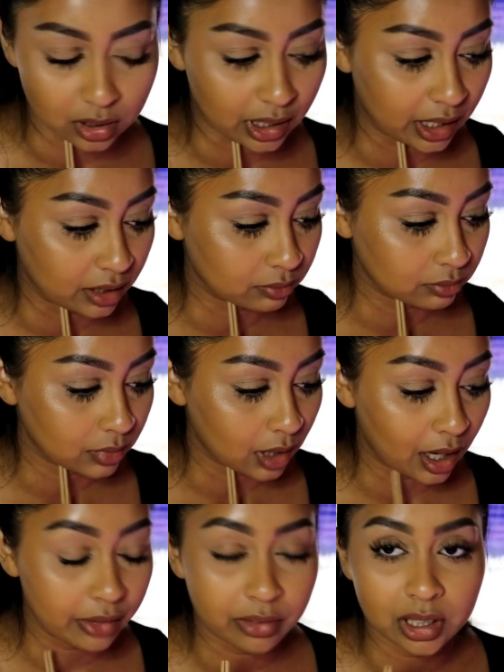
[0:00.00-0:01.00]
Yeah,
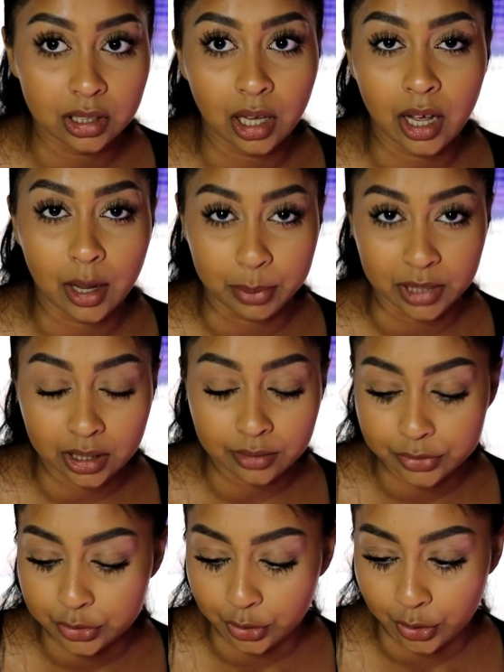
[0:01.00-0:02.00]
I really like beef,
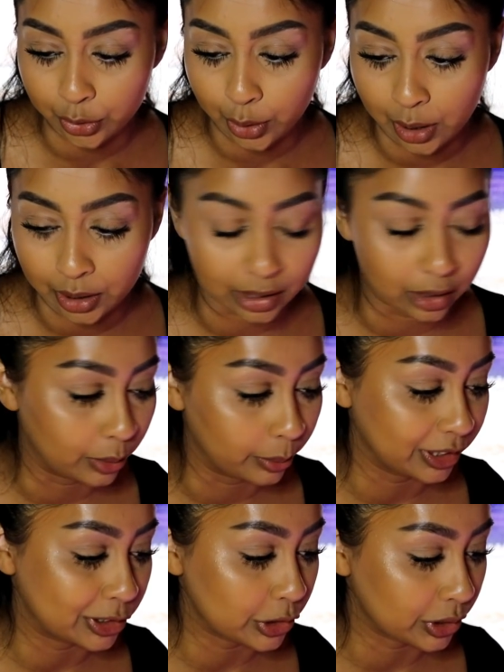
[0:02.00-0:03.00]
so I can't
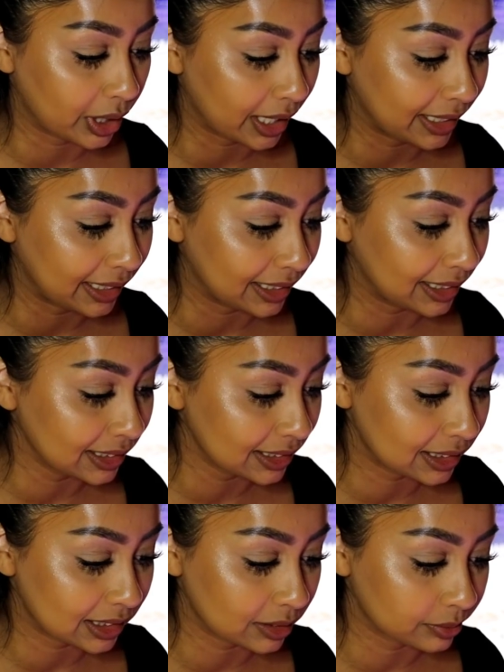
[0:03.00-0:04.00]
wait to try
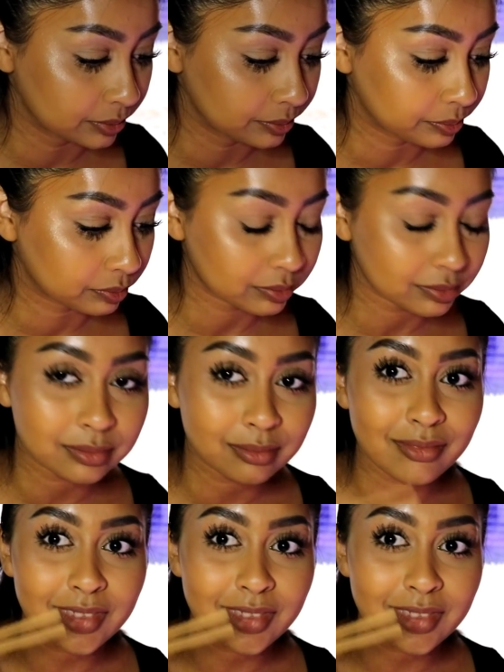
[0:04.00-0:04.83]
this.